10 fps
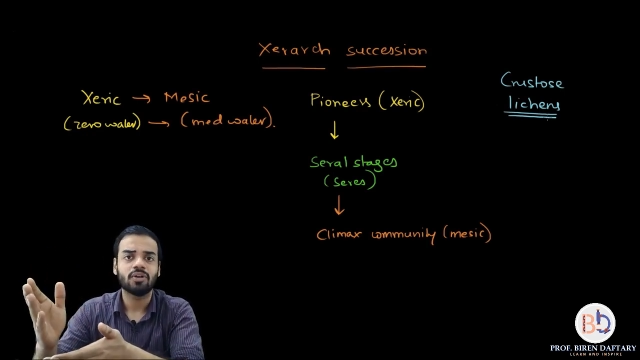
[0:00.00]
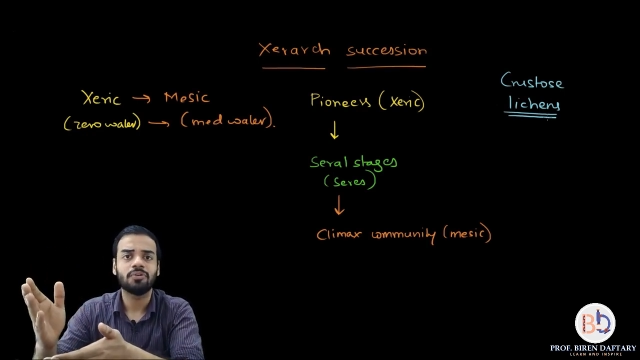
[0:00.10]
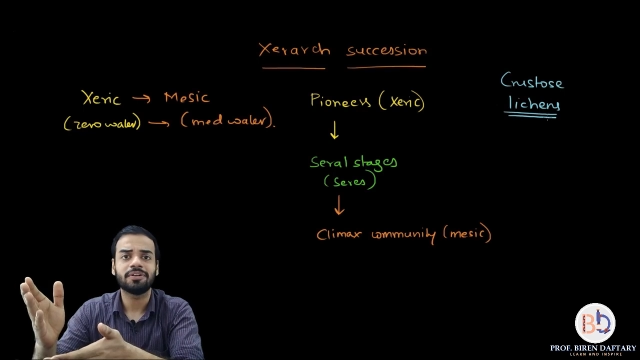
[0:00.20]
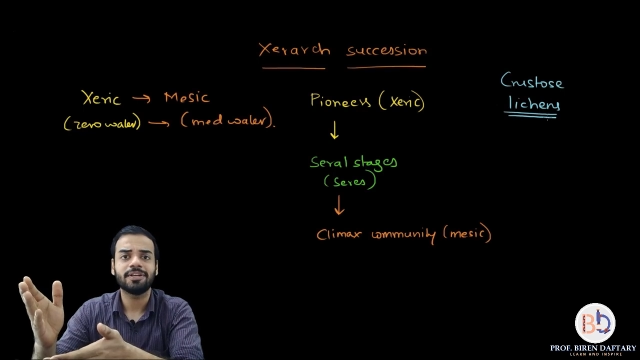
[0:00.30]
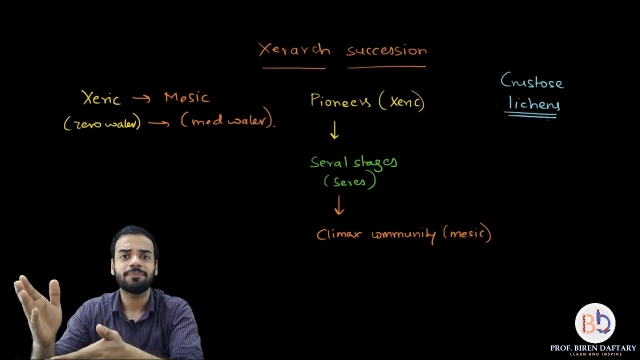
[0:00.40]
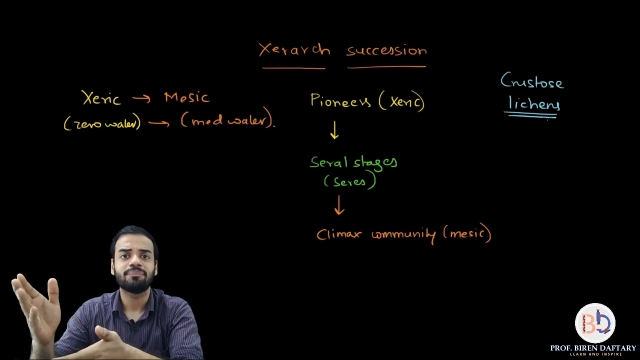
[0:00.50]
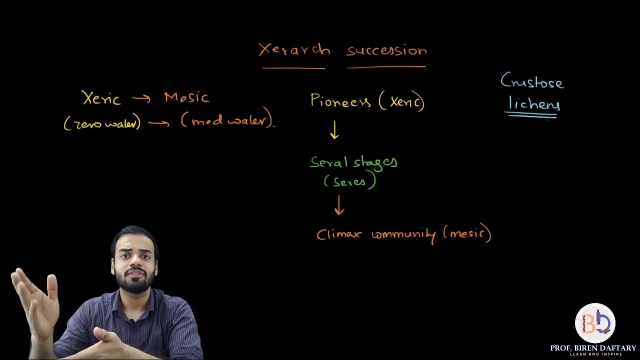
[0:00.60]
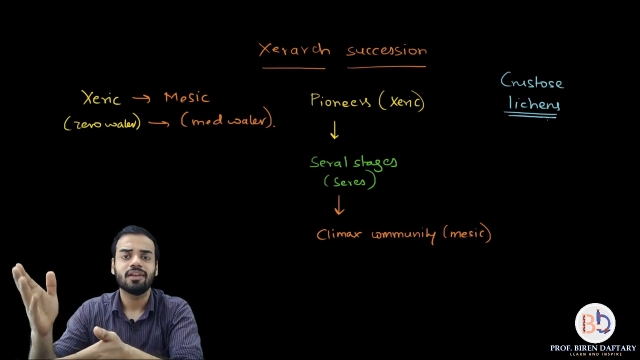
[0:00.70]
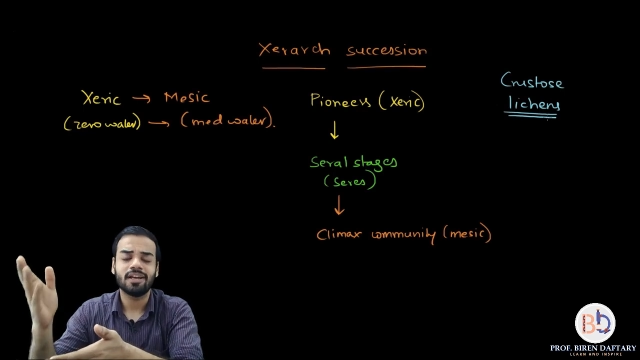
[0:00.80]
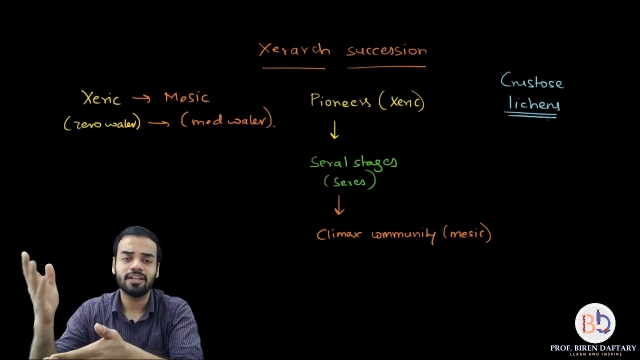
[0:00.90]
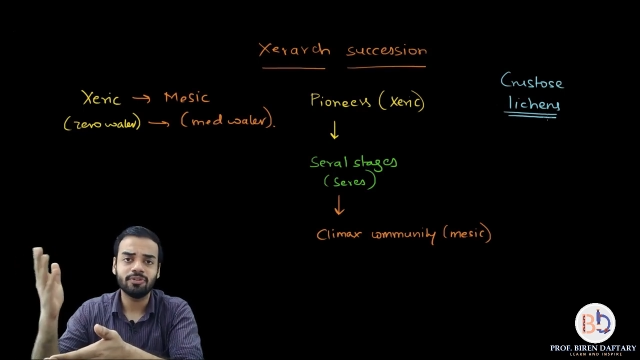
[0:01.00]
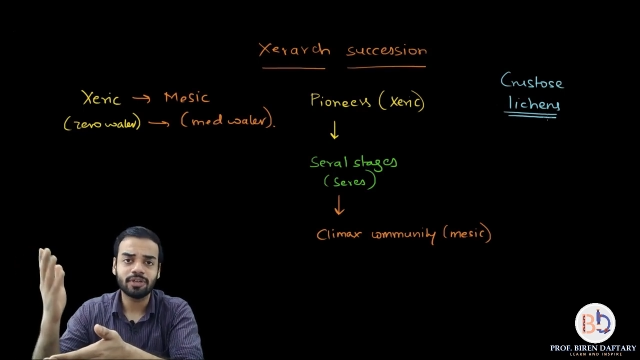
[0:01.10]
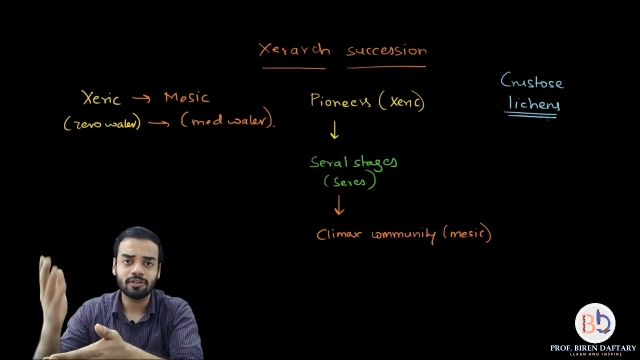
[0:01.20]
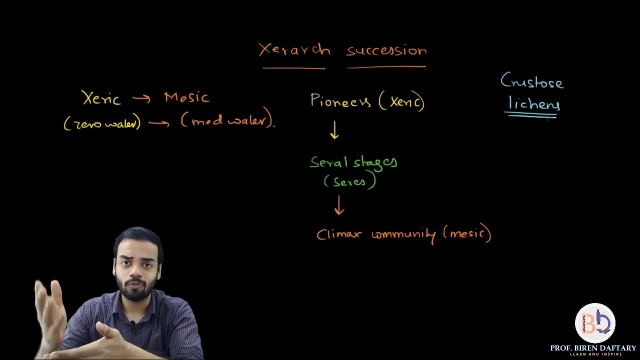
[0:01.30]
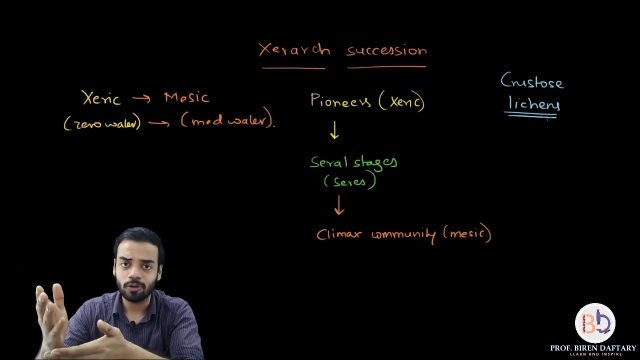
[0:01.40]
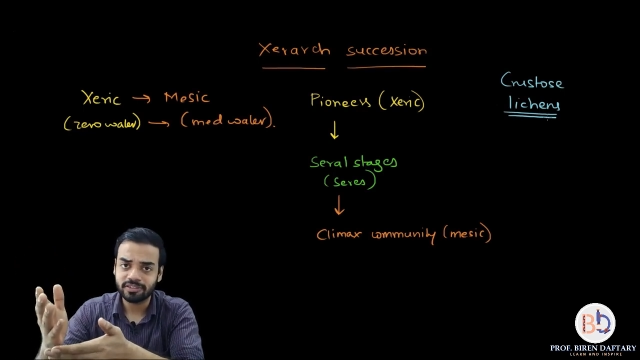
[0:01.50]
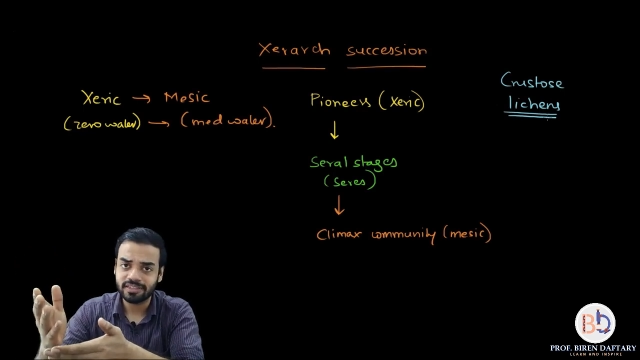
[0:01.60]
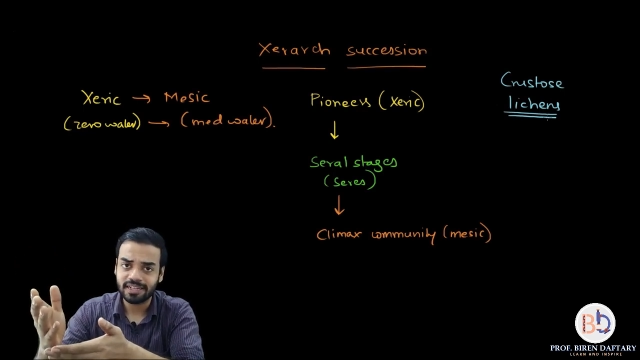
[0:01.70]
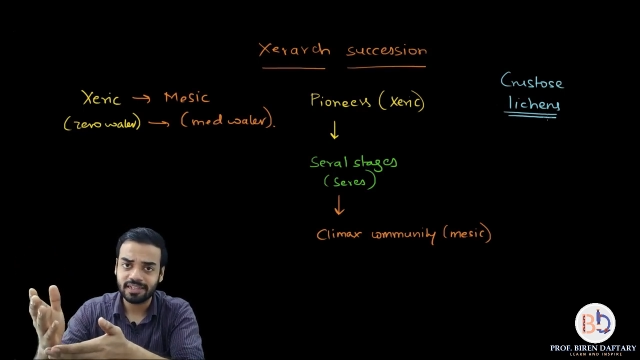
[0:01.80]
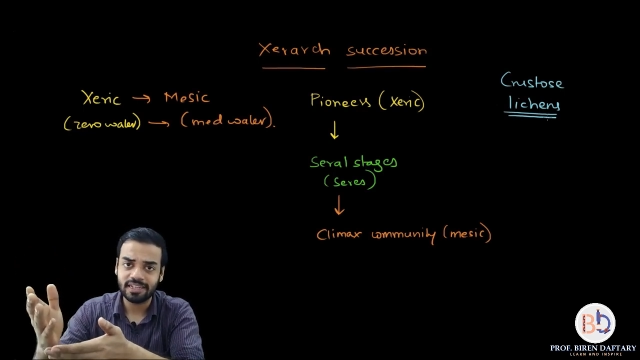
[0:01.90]
Okay, and you can watch
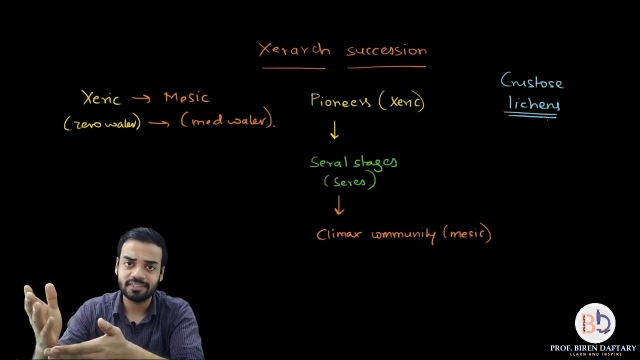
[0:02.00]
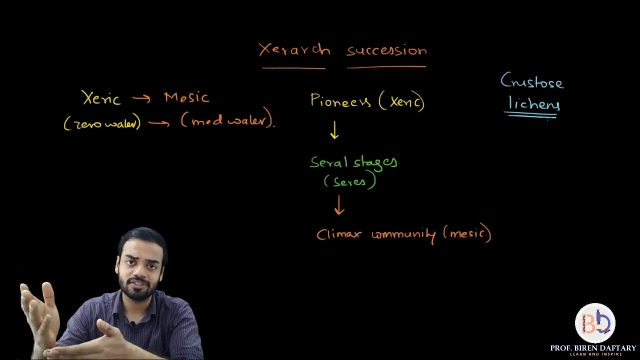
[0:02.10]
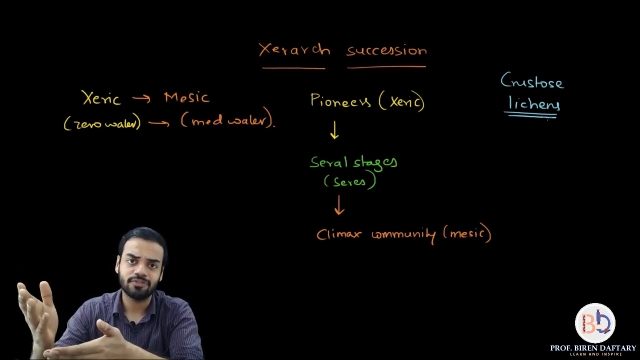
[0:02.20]
that lecture